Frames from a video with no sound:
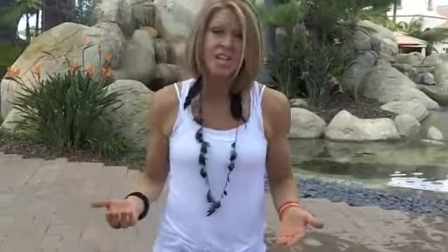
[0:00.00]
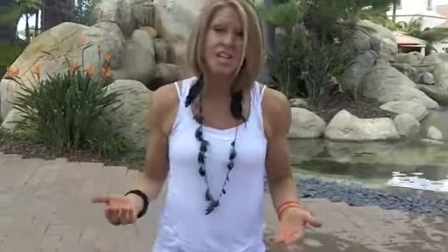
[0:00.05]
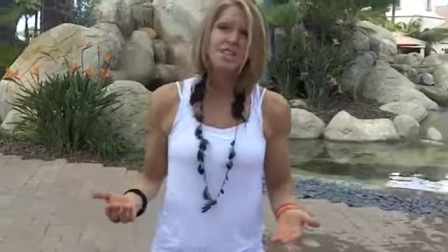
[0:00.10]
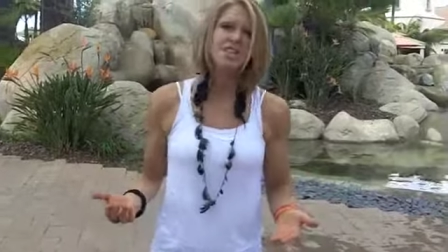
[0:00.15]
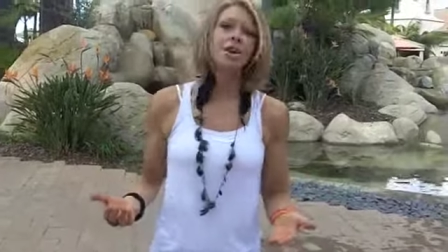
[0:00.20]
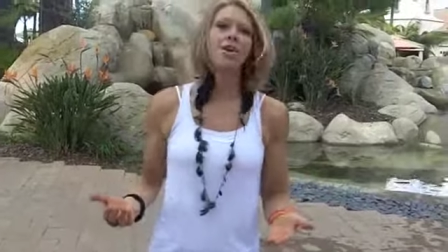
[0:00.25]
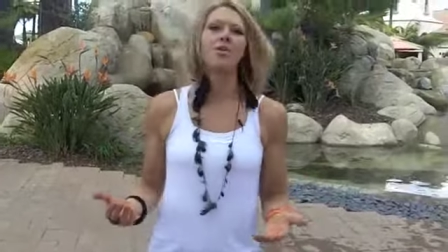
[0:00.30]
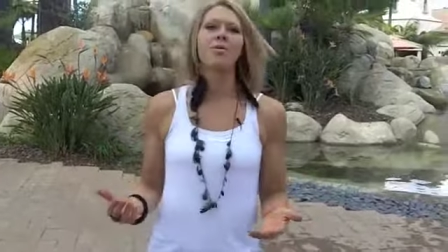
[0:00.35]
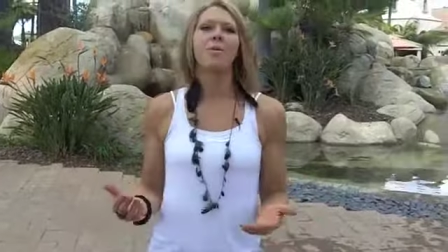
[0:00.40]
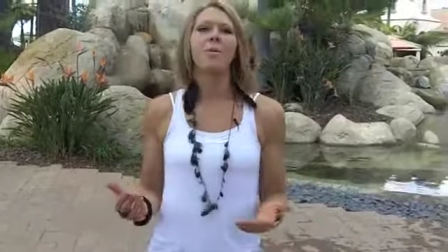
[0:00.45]

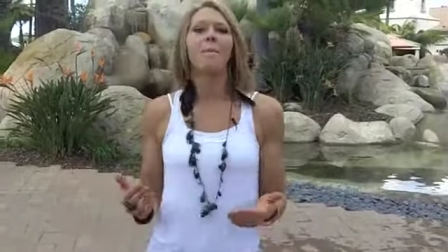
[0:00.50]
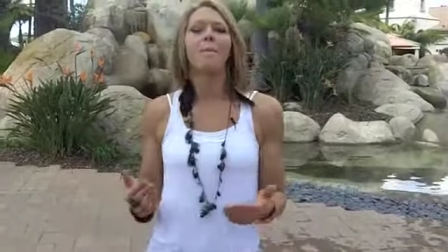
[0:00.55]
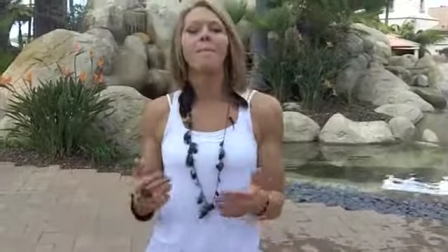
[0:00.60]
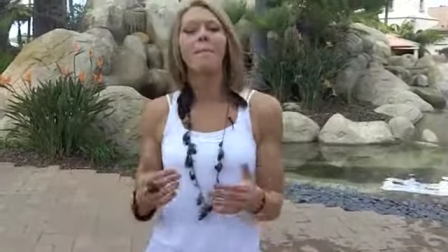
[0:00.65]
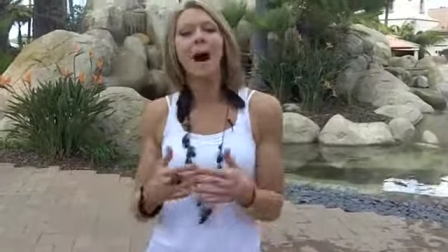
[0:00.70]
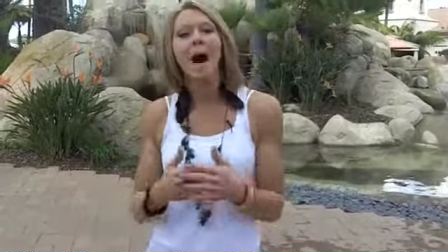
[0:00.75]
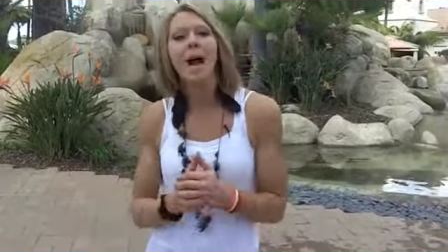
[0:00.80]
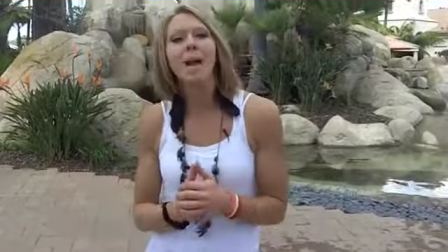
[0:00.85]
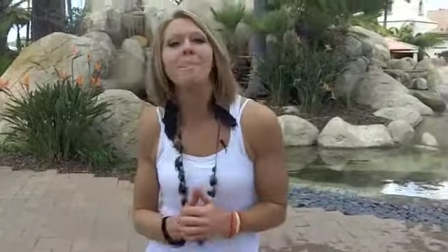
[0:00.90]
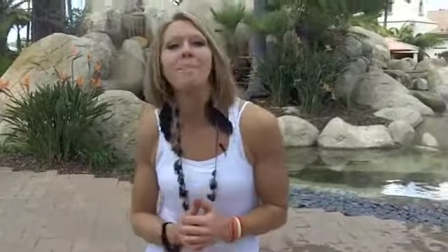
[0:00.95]
So,
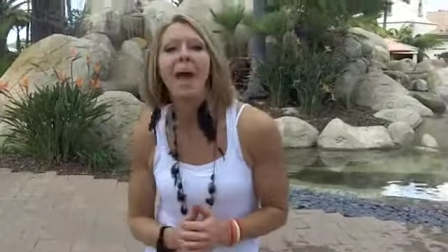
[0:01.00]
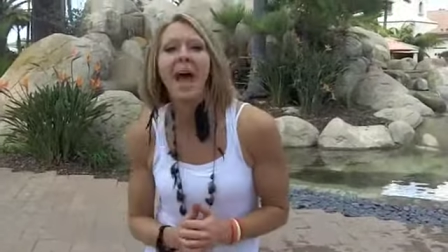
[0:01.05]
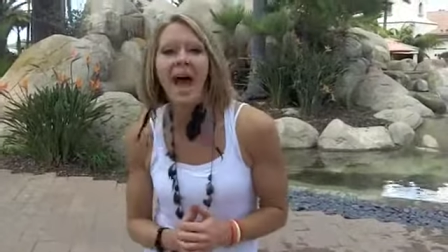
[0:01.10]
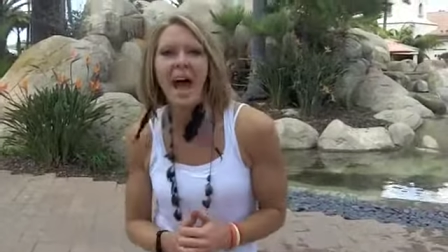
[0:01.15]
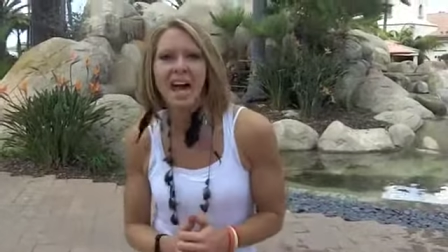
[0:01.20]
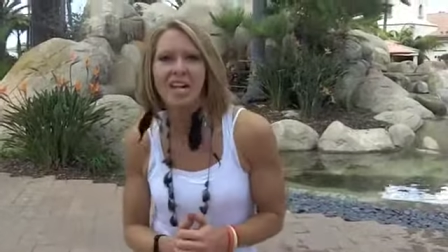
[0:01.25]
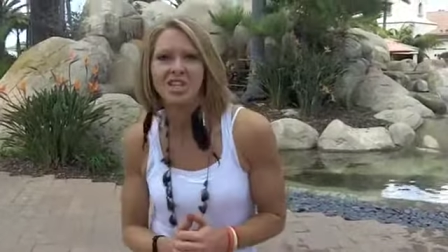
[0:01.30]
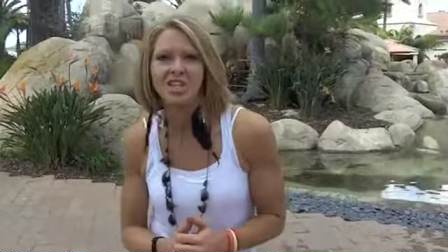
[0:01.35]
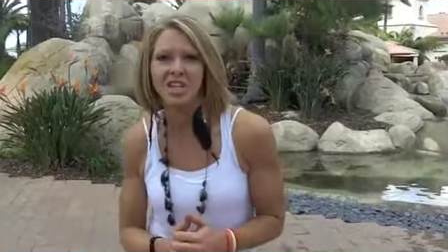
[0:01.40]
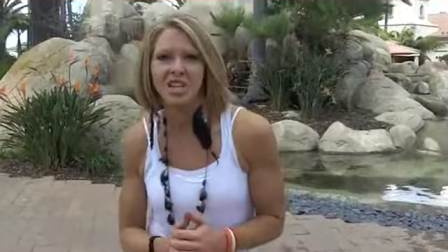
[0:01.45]
my
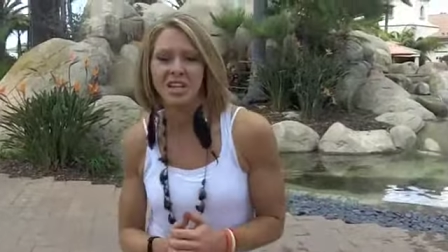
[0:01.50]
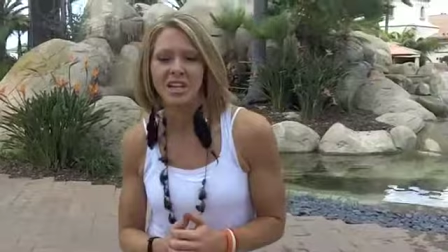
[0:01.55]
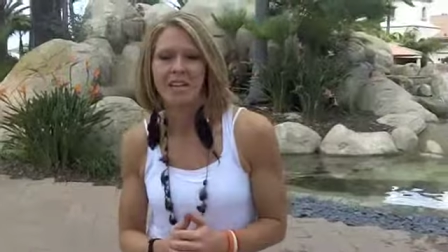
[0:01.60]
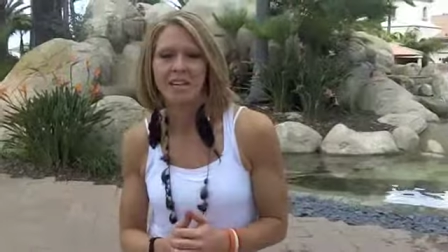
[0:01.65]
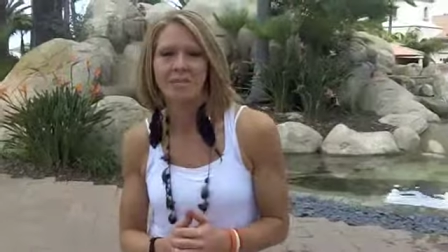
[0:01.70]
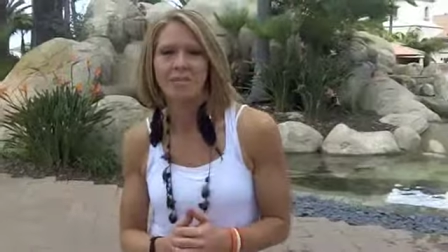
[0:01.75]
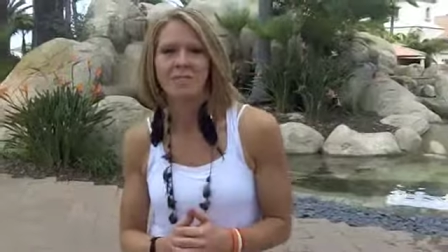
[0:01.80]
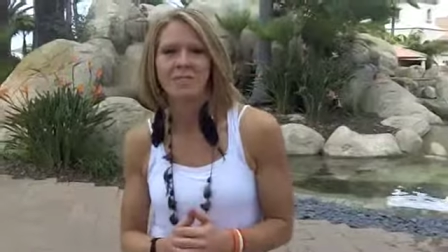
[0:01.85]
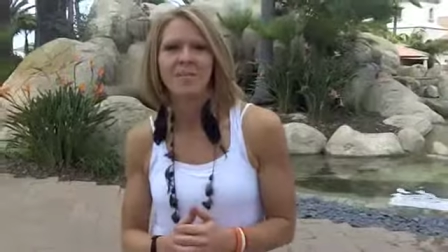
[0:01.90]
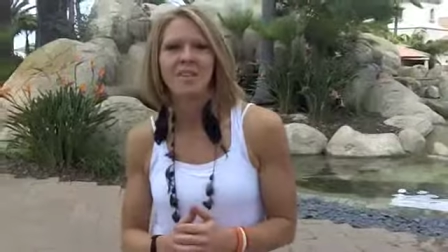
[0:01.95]

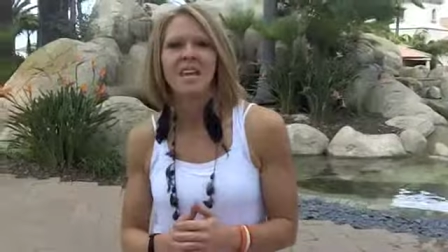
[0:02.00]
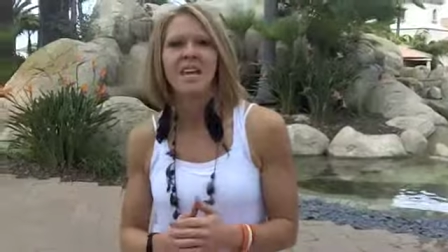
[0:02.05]
passion